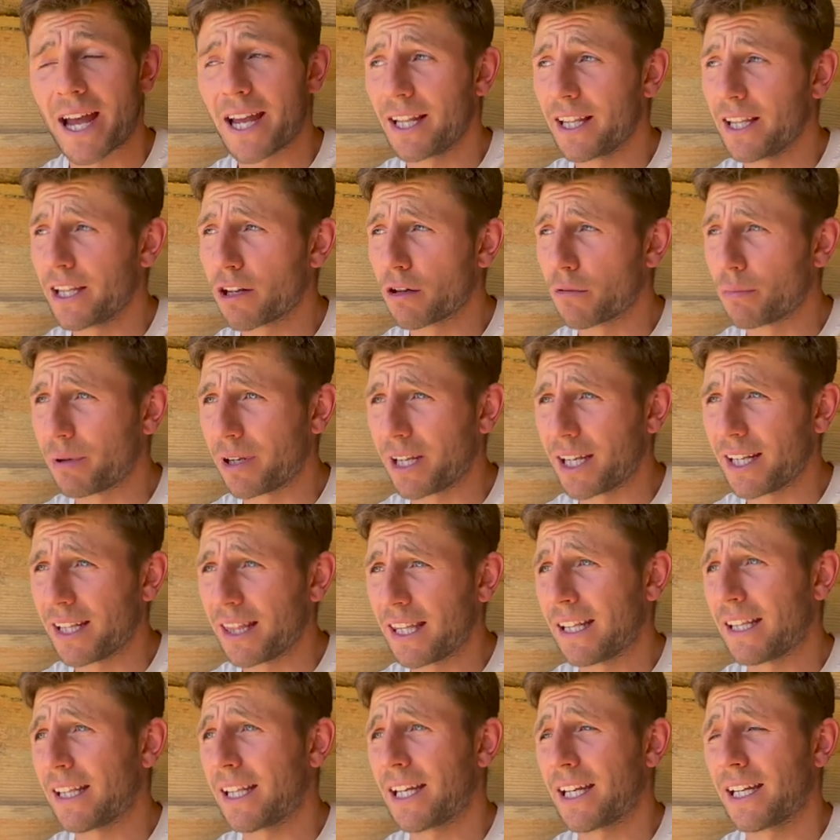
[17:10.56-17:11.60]
a little
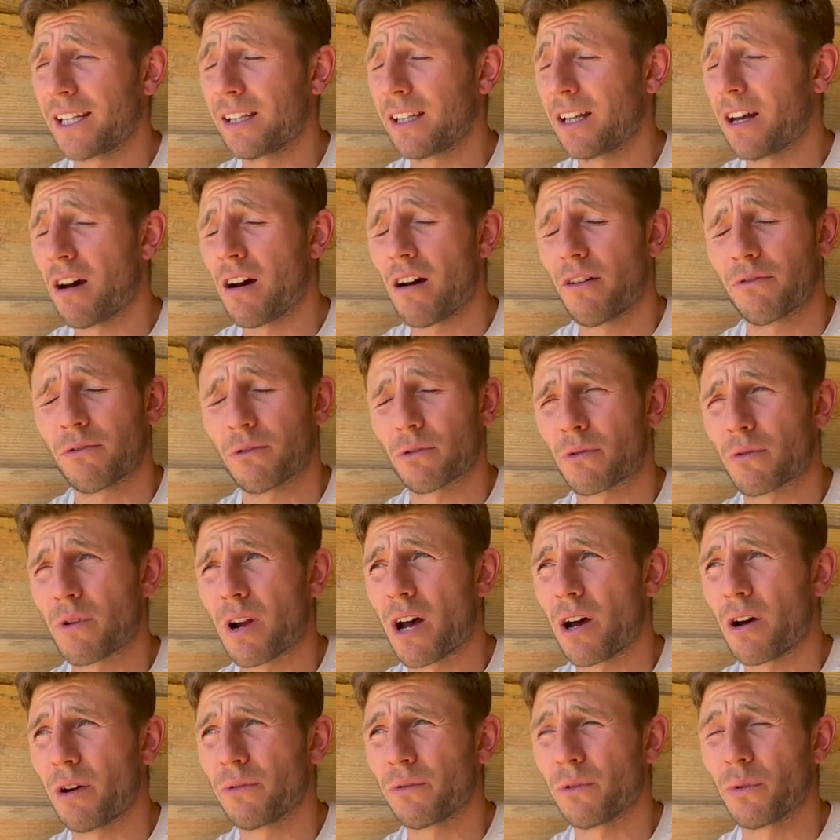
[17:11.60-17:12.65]
bit, and then after
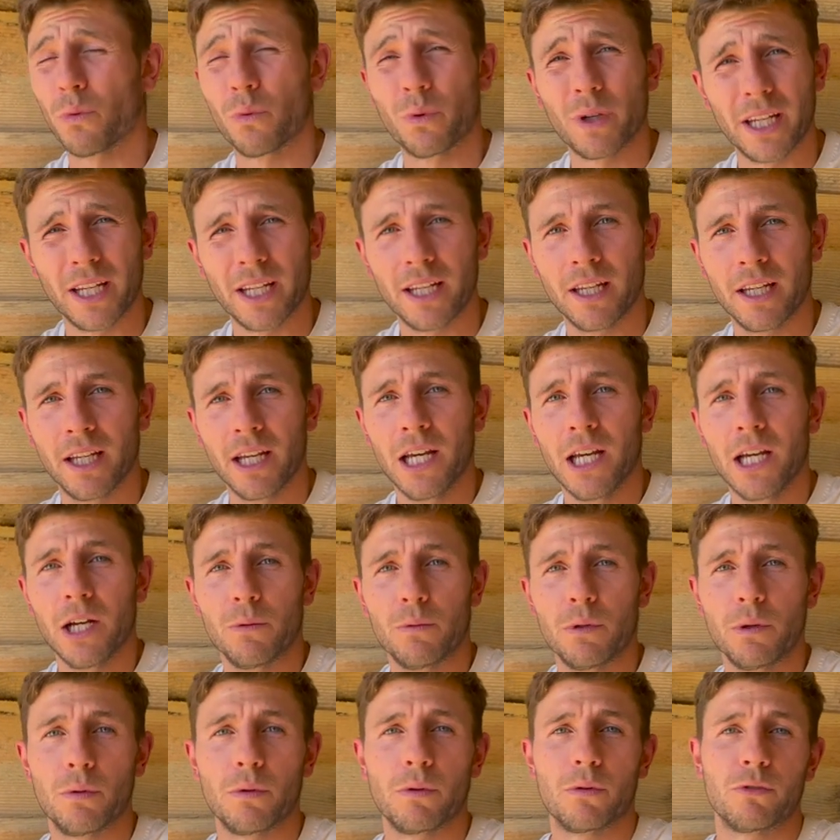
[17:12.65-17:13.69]
around a week
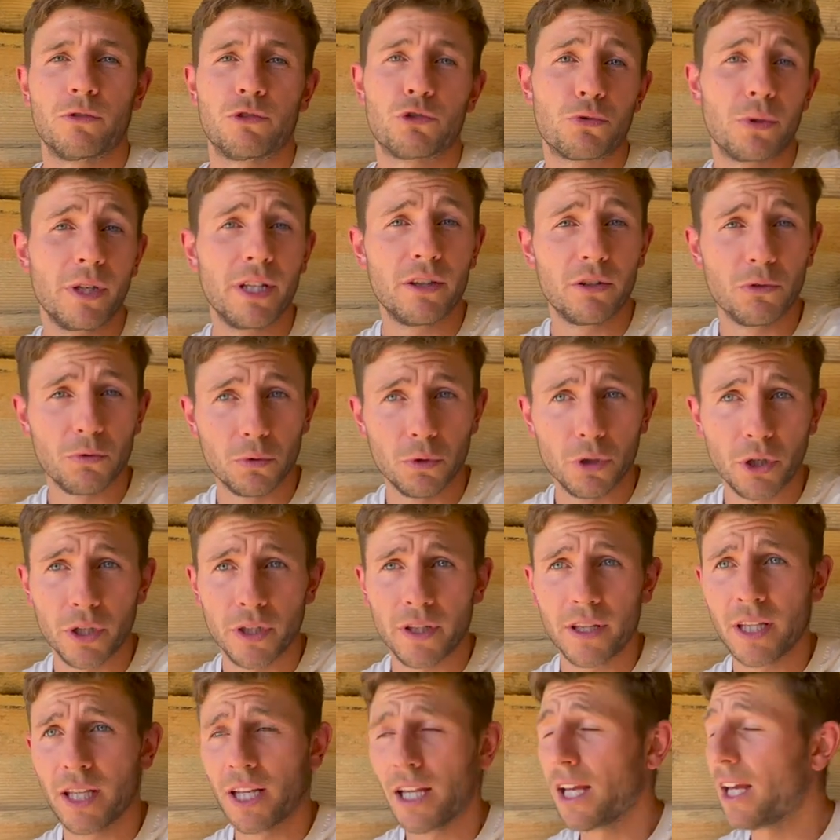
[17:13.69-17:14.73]
we will treat the
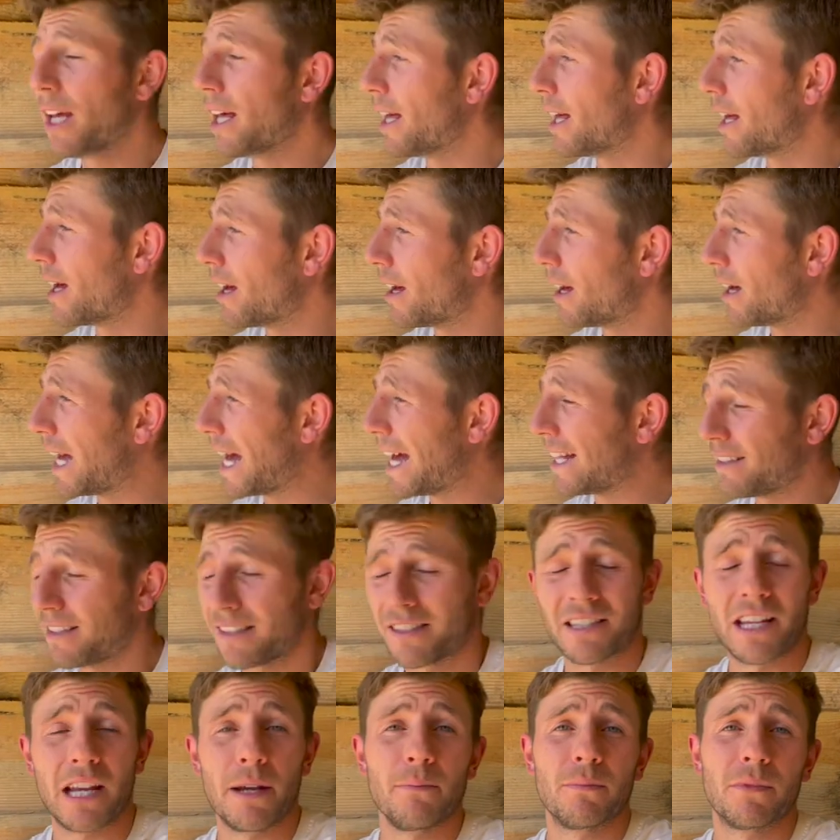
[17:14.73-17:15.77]
wood at the
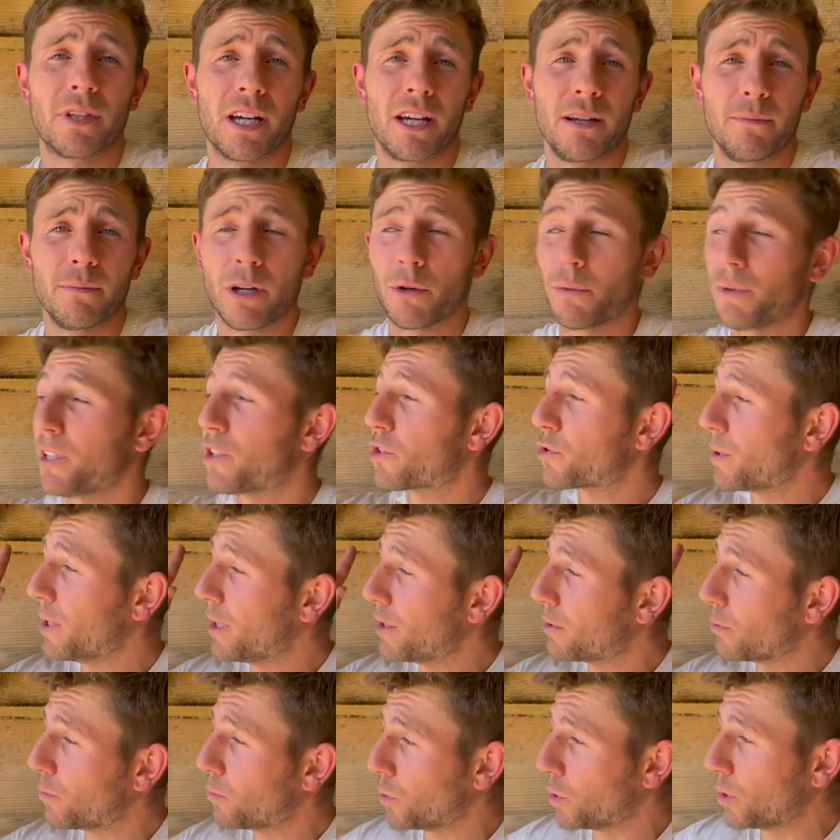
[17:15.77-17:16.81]
same time that we
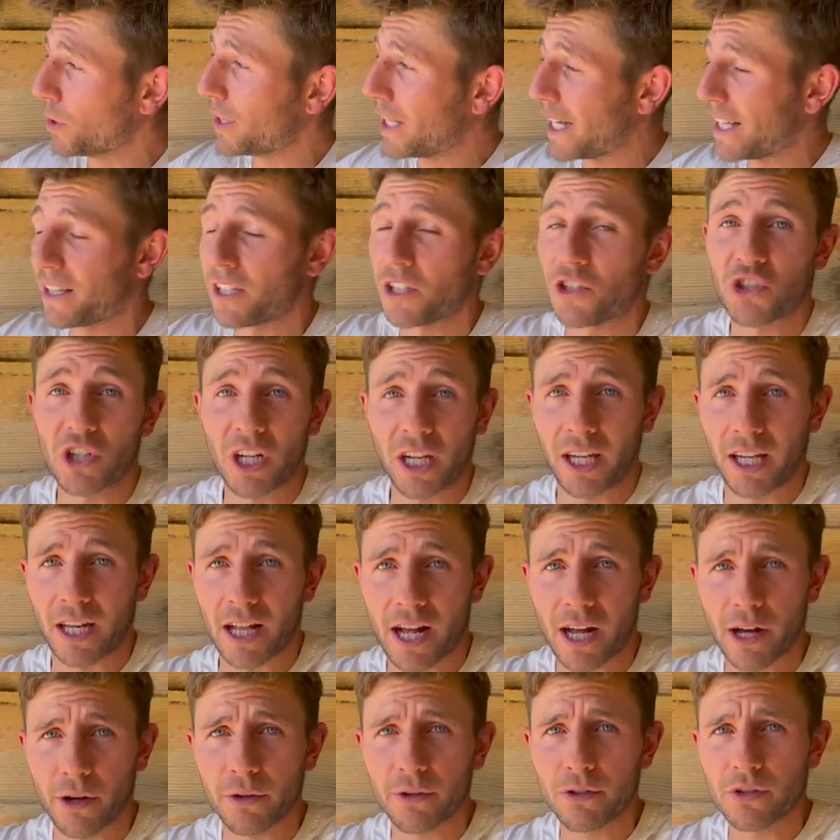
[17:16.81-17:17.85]
treat the wood at the chicken
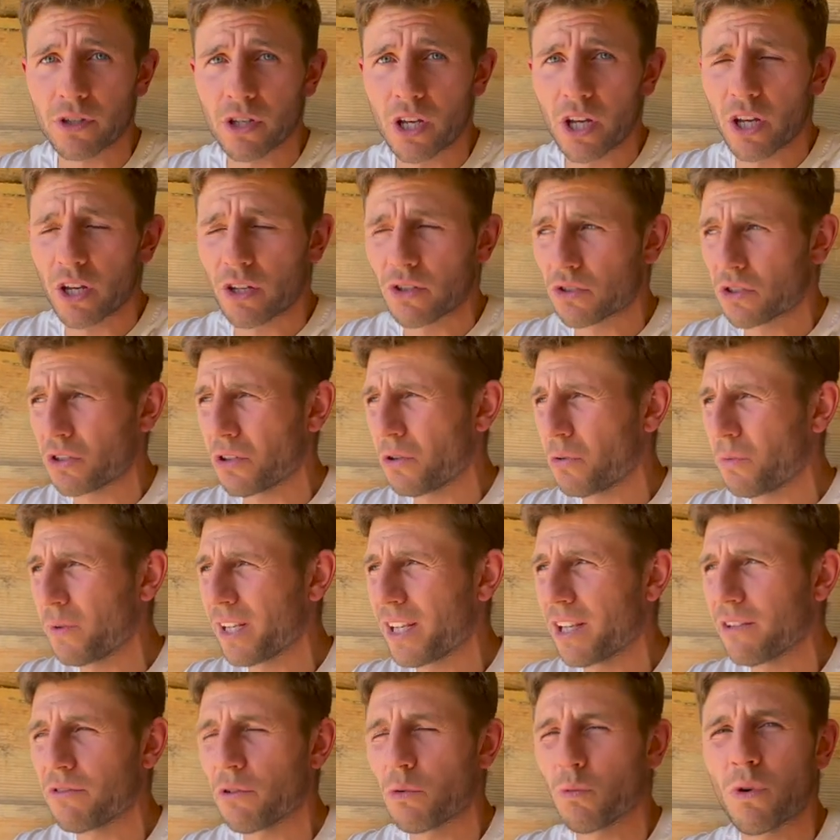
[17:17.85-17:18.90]
house. So we
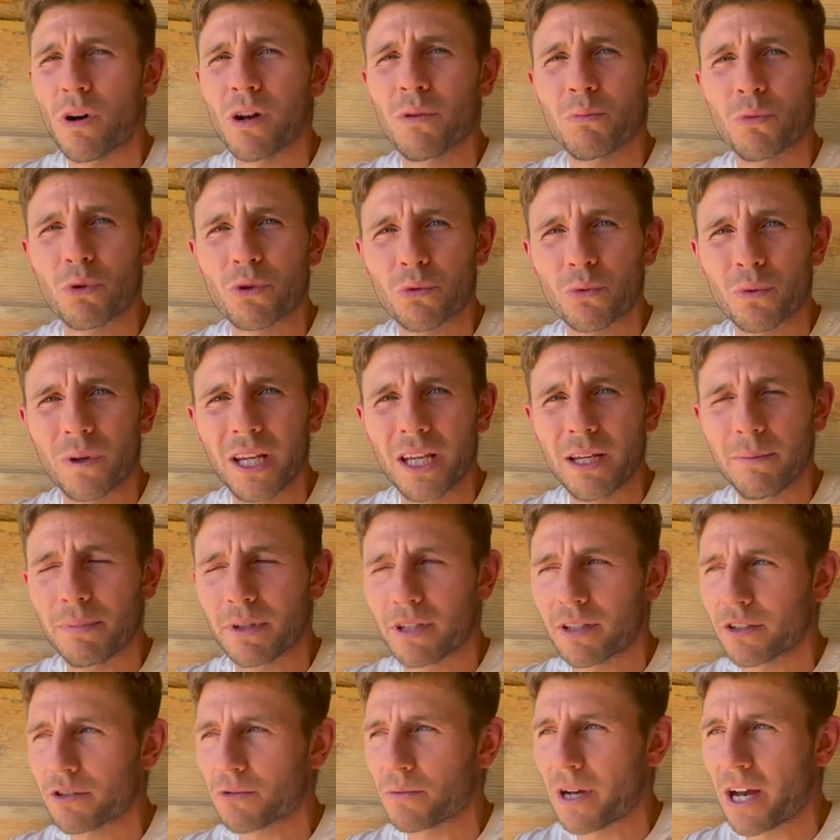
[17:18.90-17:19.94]
give it one more week
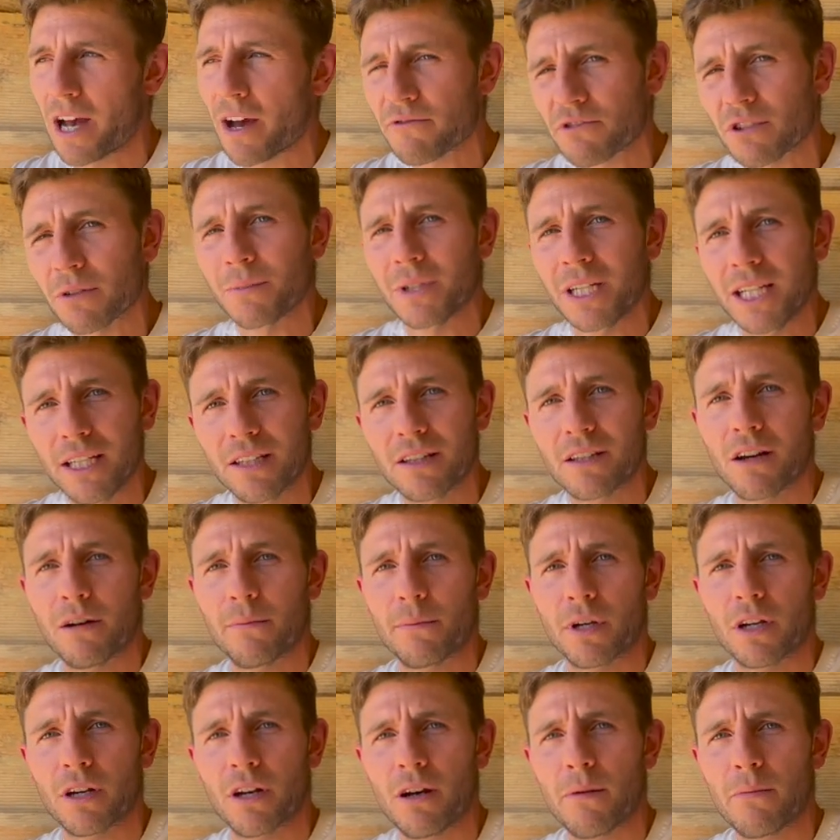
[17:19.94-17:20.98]
because we have some heat
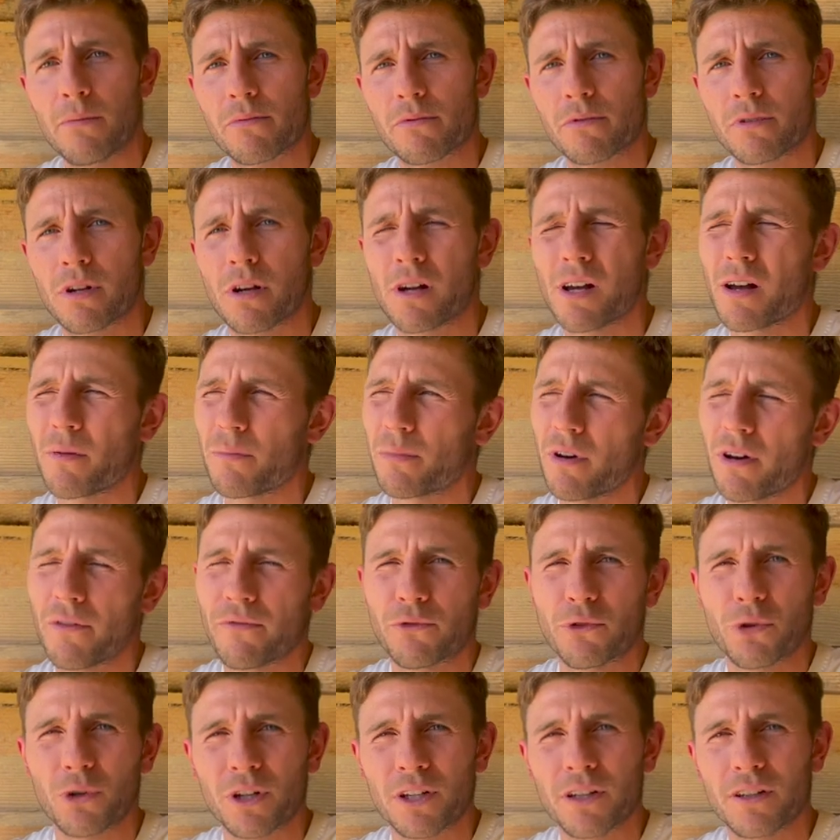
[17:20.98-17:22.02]
coming up above
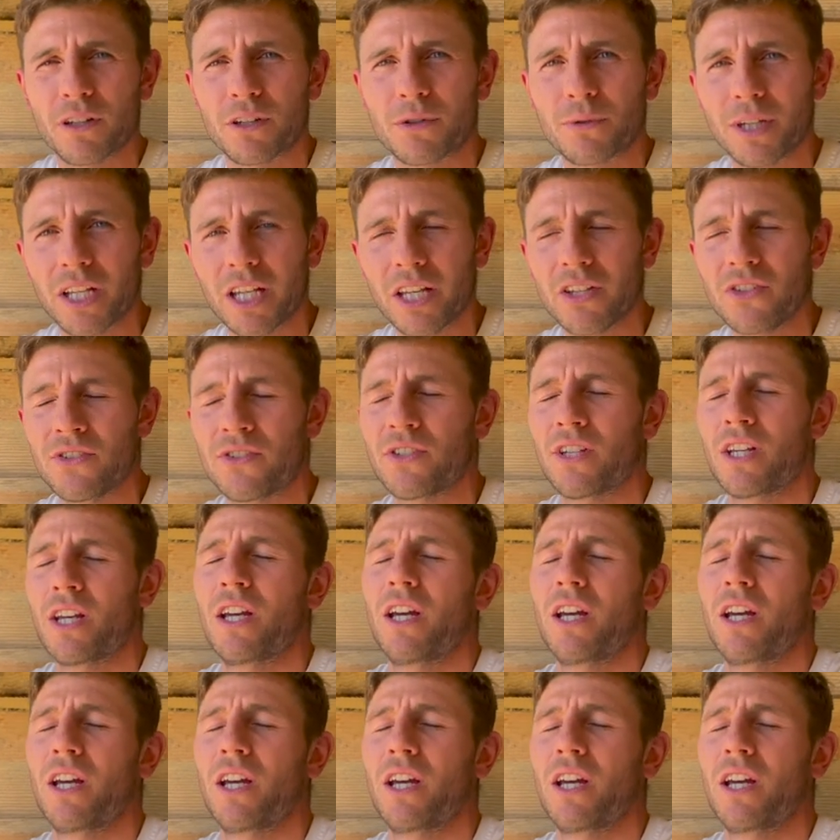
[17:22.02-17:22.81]
30 degrees.